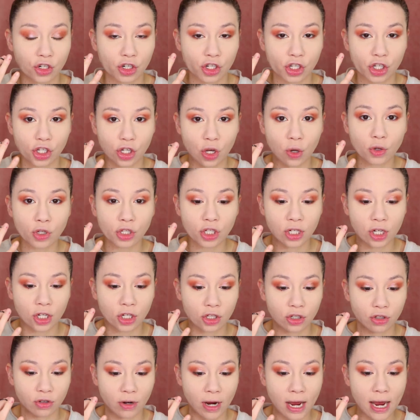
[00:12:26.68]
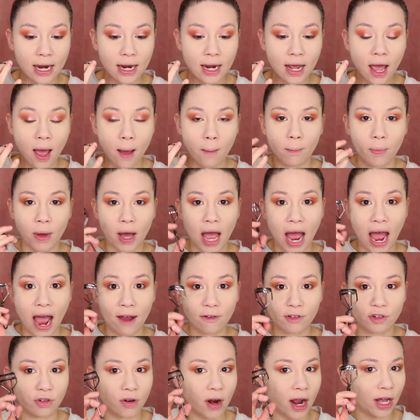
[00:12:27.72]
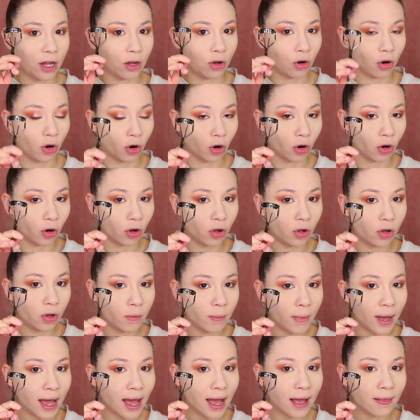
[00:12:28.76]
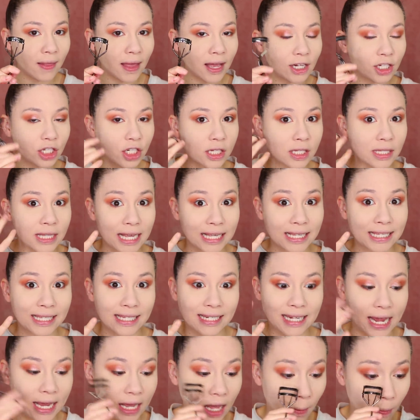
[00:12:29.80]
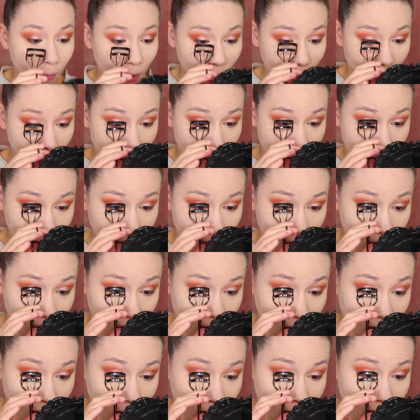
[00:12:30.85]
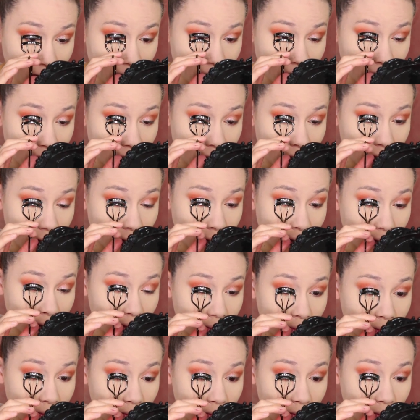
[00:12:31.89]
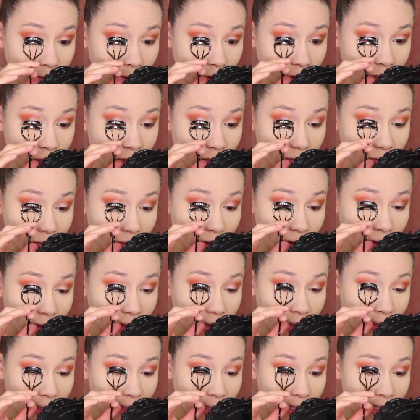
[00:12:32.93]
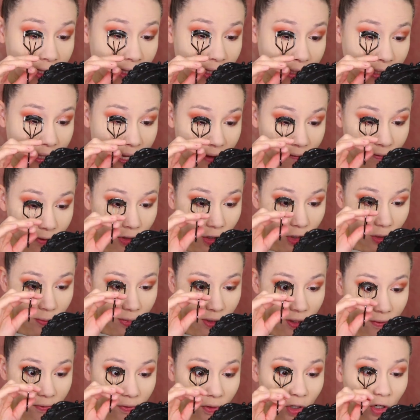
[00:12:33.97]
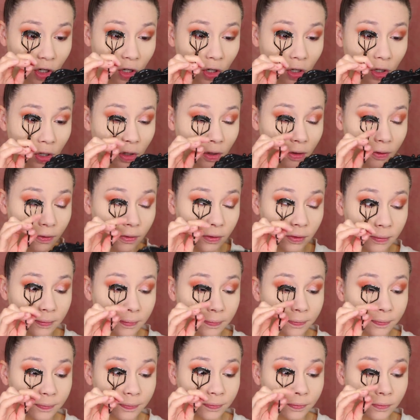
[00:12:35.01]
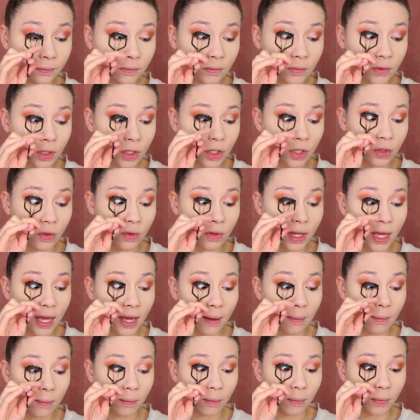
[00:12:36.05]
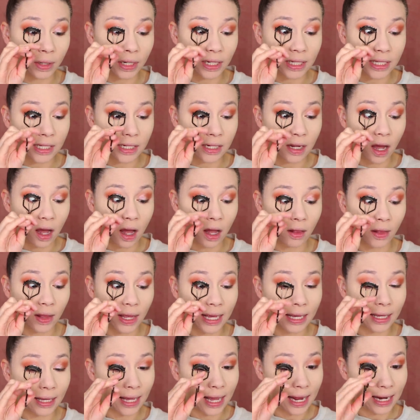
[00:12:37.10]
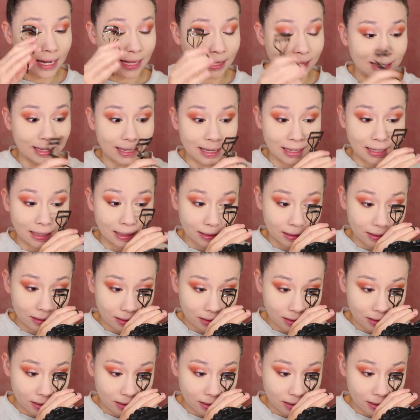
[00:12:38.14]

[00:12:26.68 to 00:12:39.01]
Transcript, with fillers: are so stick straight, but after I curl my eyelashes, they stay up a lot longer um, which is really nice. Like they have a little bit of a curve to them, but it's not like anything